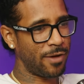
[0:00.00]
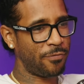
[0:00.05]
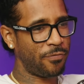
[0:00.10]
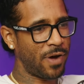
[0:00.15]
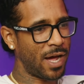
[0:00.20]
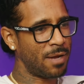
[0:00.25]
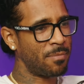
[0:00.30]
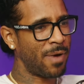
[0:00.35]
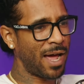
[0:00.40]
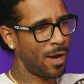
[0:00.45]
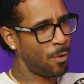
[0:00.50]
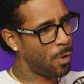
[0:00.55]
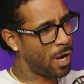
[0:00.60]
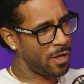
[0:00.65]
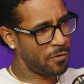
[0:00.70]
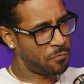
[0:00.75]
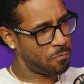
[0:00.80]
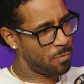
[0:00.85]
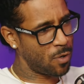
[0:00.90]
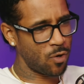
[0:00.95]
find my
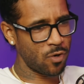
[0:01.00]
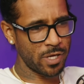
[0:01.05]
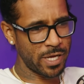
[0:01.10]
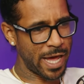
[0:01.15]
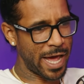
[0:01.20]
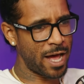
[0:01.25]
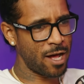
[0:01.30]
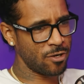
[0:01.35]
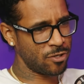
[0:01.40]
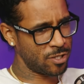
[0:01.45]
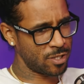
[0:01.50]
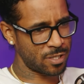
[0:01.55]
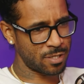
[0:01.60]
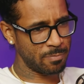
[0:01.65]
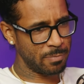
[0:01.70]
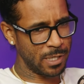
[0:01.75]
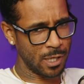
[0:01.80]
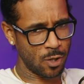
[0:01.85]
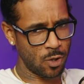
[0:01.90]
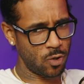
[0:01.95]
wife, bro, yeah, I'll
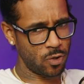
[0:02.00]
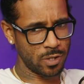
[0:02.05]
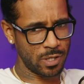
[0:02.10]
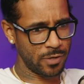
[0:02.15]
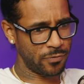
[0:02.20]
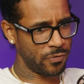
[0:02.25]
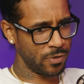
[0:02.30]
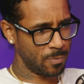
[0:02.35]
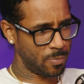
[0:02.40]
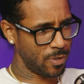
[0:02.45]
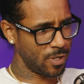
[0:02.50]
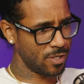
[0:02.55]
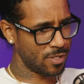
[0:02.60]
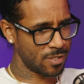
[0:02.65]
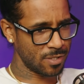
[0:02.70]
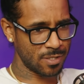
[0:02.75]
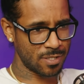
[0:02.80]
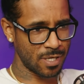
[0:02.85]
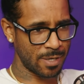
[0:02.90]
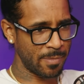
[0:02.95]
just be a whole different
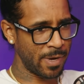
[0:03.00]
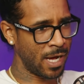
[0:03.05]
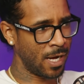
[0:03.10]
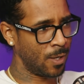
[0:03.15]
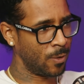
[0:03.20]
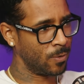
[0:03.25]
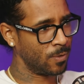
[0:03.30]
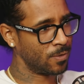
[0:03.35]
person somehow.